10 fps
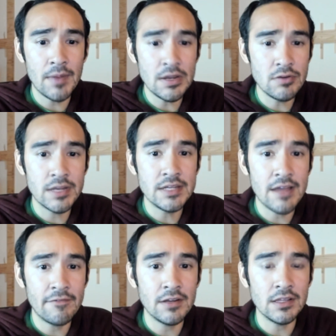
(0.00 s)
and you can
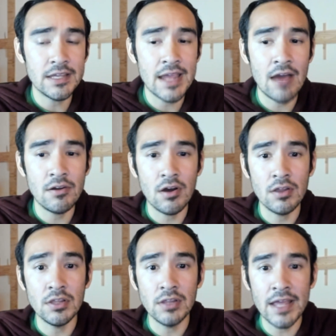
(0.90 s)
definitely count
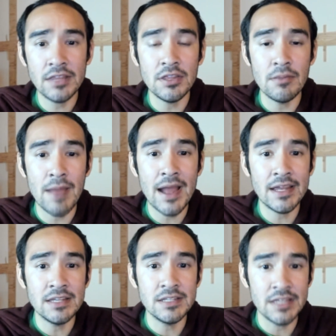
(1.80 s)
on the length and the
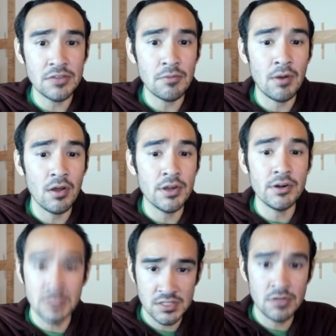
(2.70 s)
back end to get the ball there
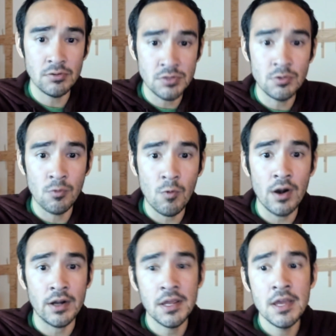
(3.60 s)
and still do the
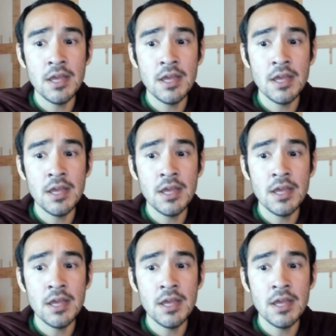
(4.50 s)
work.